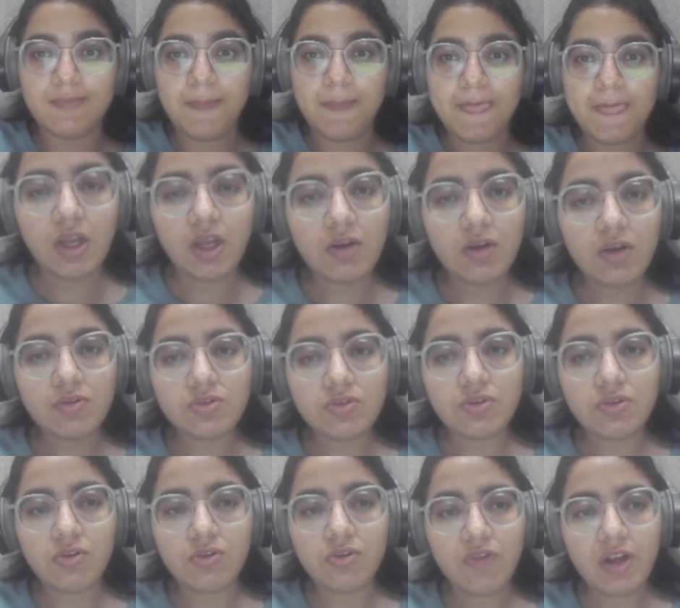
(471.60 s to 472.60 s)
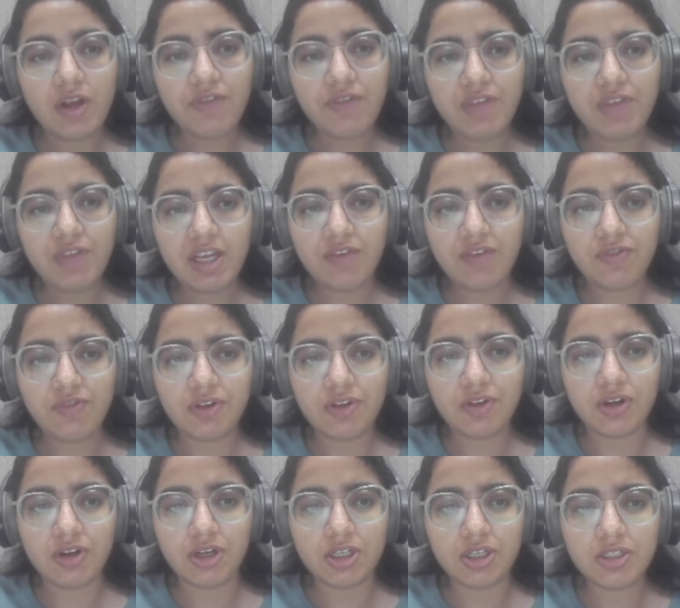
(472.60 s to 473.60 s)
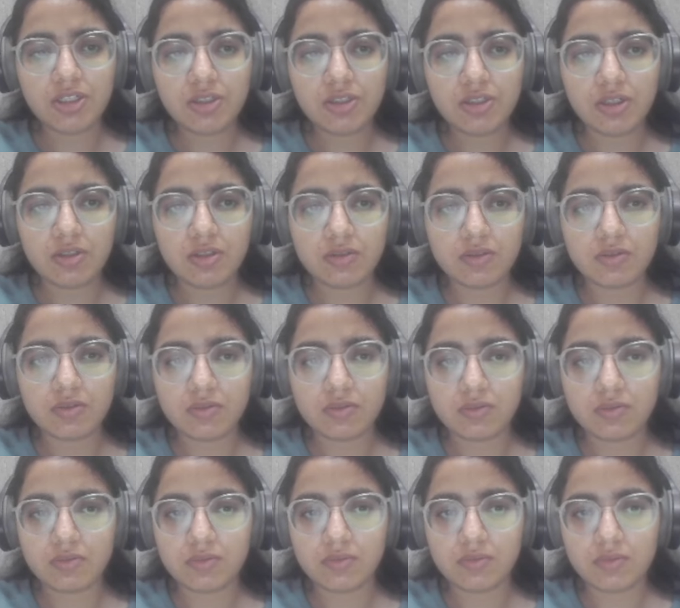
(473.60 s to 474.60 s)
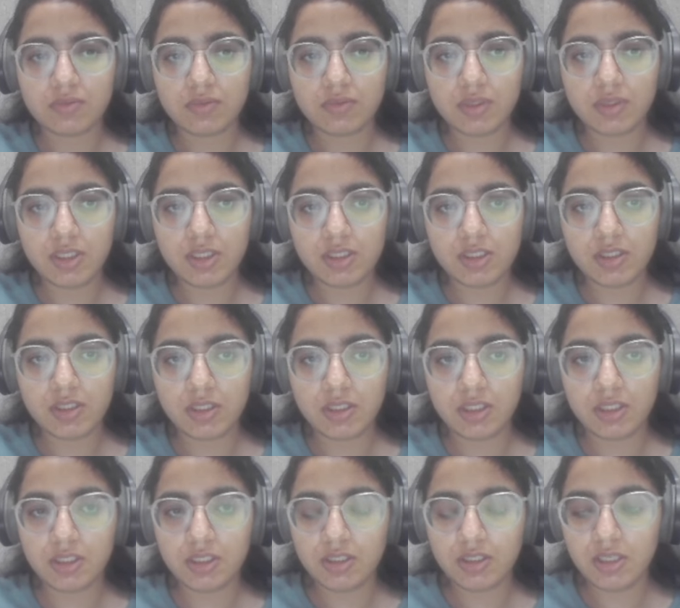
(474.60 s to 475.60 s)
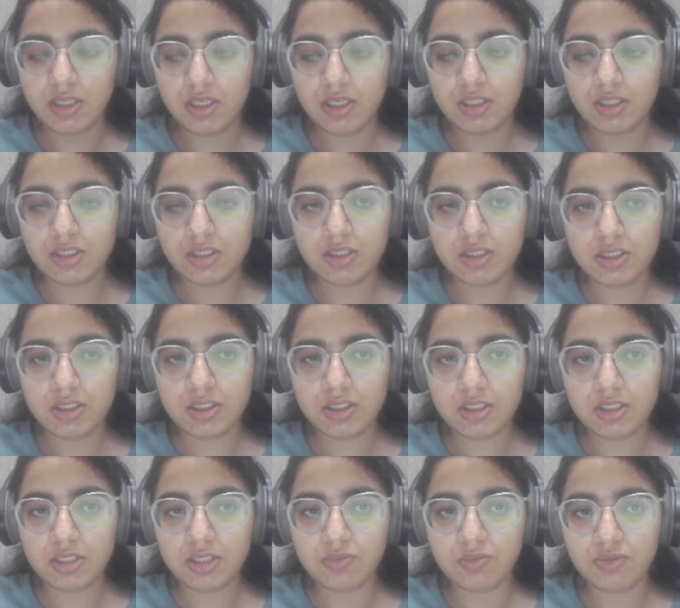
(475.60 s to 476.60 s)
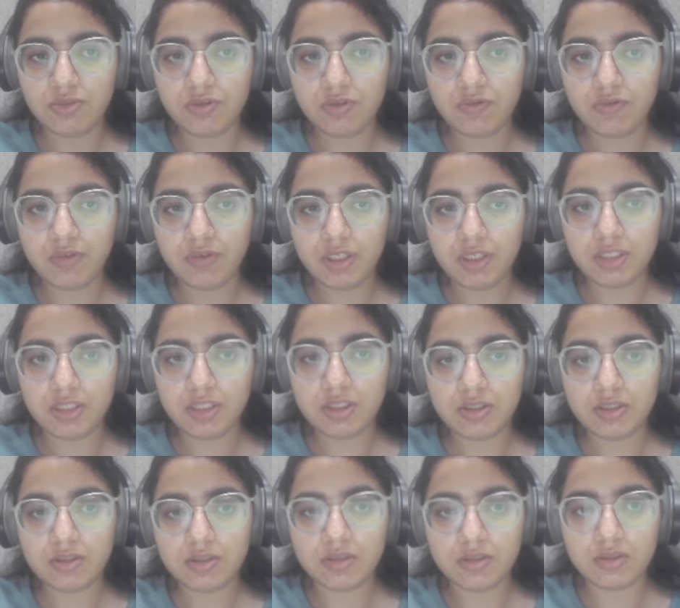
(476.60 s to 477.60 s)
Now so far we have learned, second, let's just remove it.